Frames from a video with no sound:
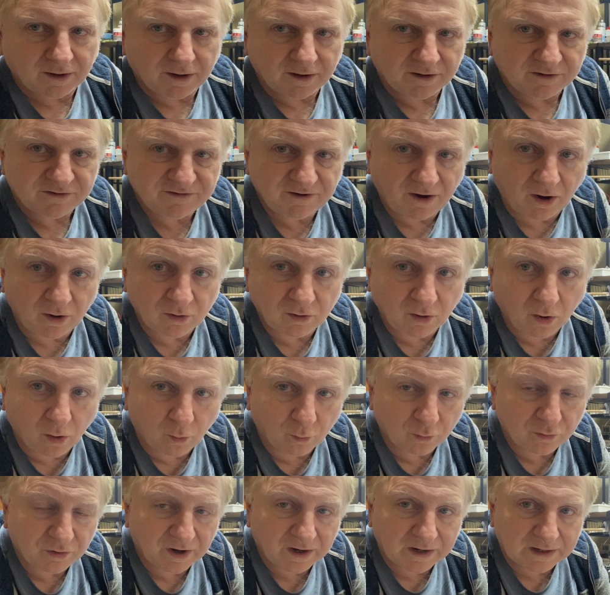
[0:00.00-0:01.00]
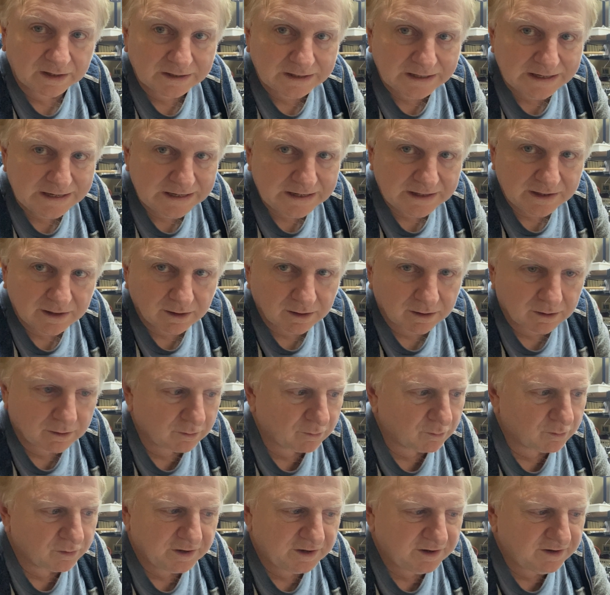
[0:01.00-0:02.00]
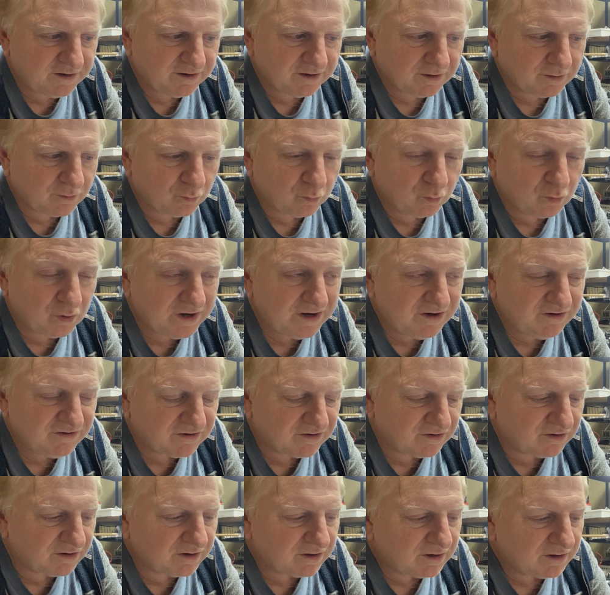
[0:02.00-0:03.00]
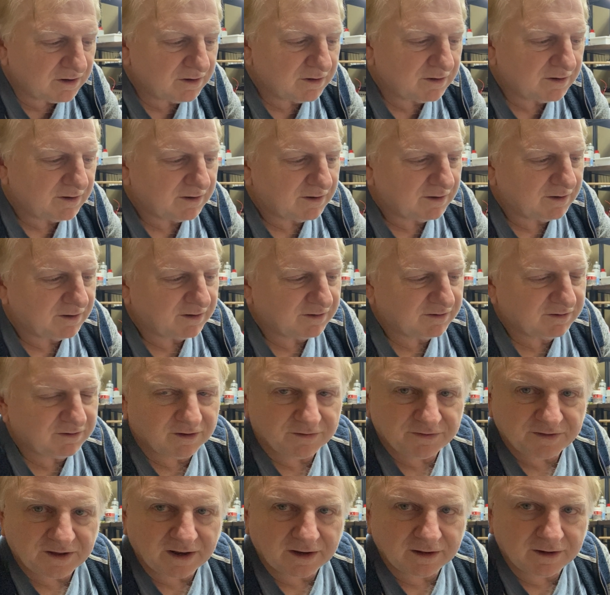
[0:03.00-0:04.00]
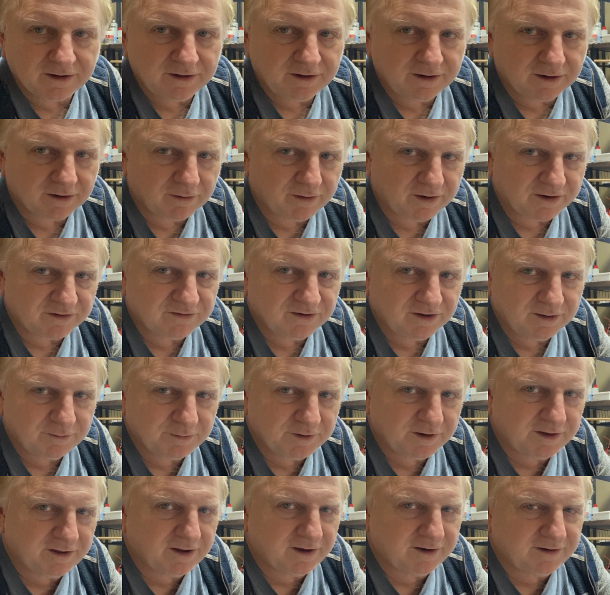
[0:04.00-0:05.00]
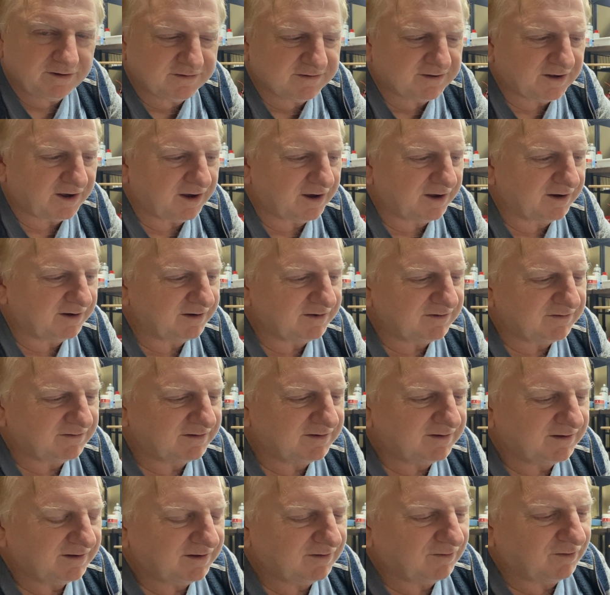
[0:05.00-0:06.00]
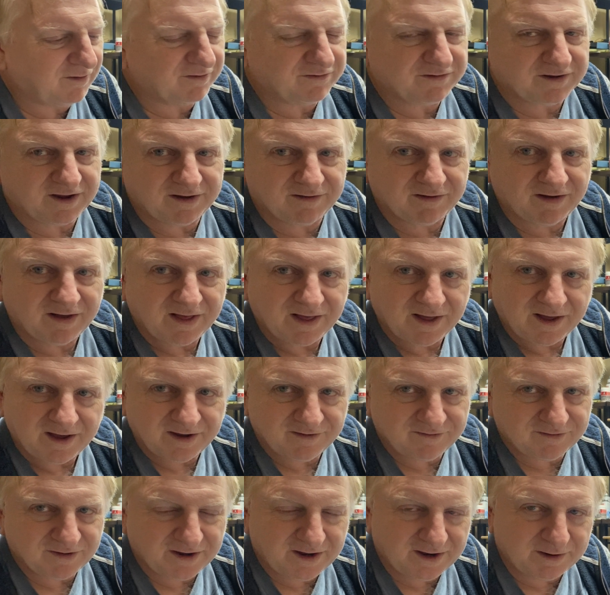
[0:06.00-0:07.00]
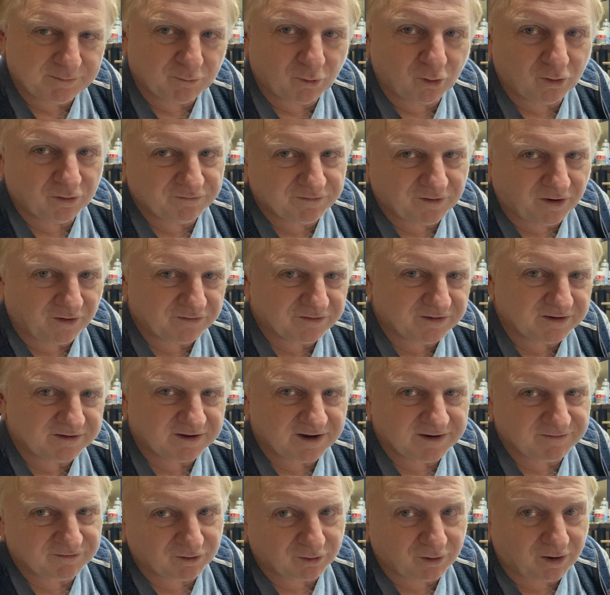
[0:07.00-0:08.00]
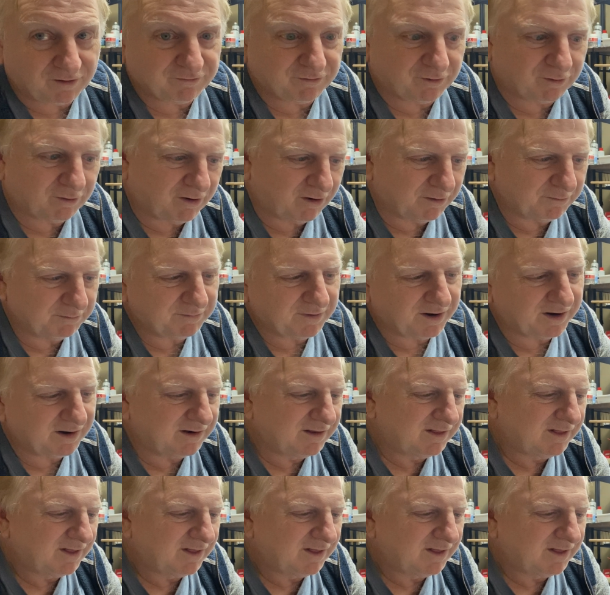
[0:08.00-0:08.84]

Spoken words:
so-called linear region. Not that linear actually, but they say it is. Well, it's either, if you hit more volts, it's either off or on. But